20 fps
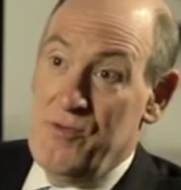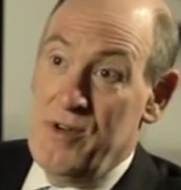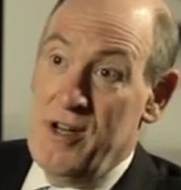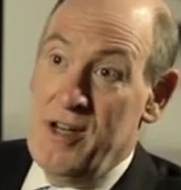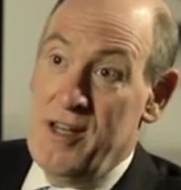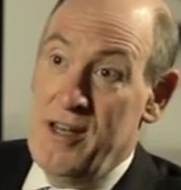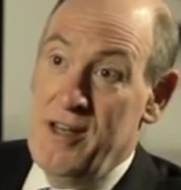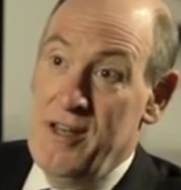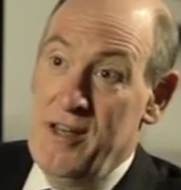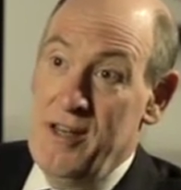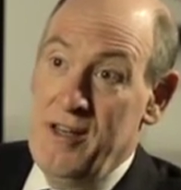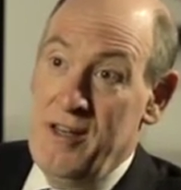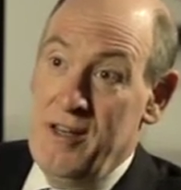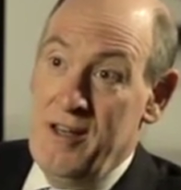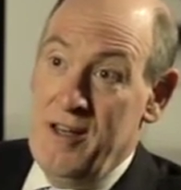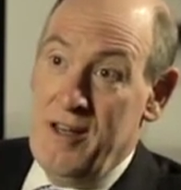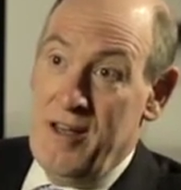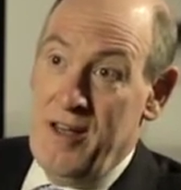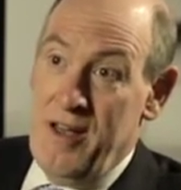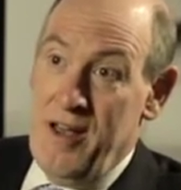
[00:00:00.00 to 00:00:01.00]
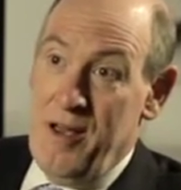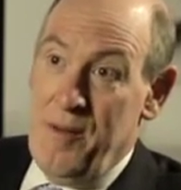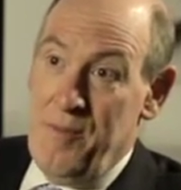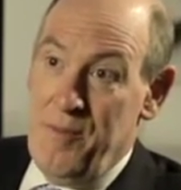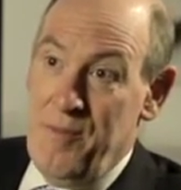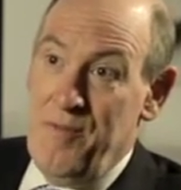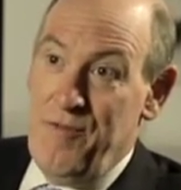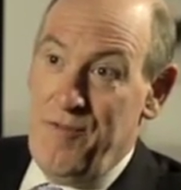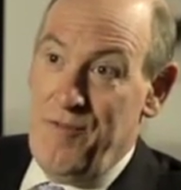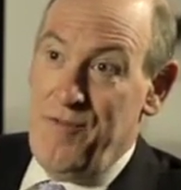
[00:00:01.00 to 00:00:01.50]
really
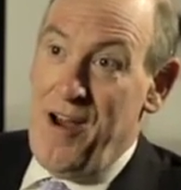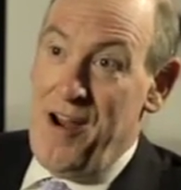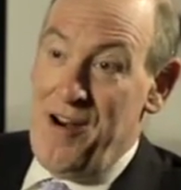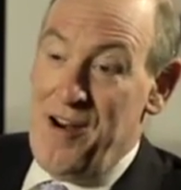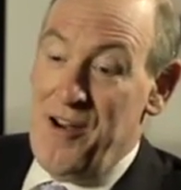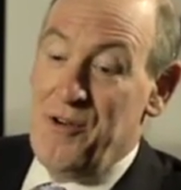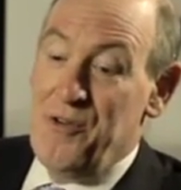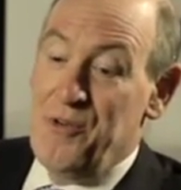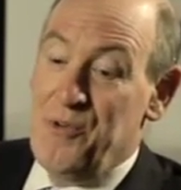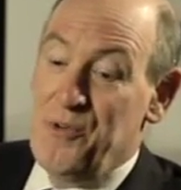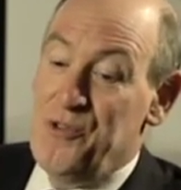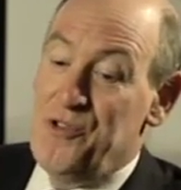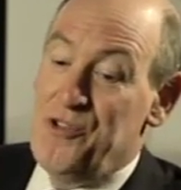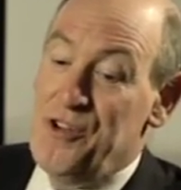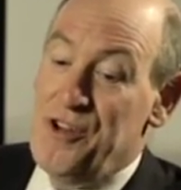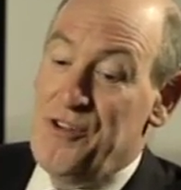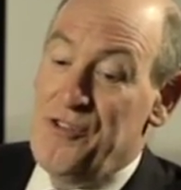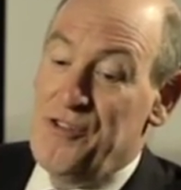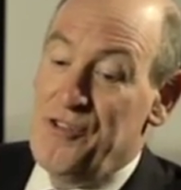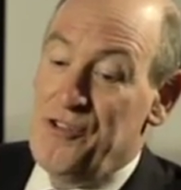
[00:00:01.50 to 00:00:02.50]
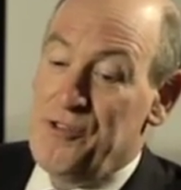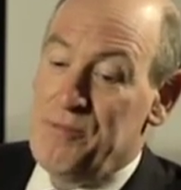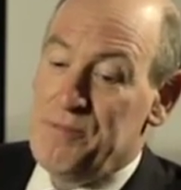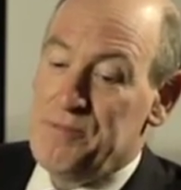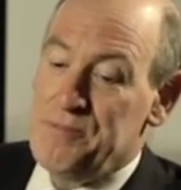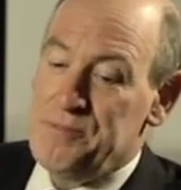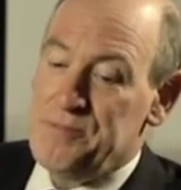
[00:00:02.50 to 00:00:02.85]
firing on all cylinders.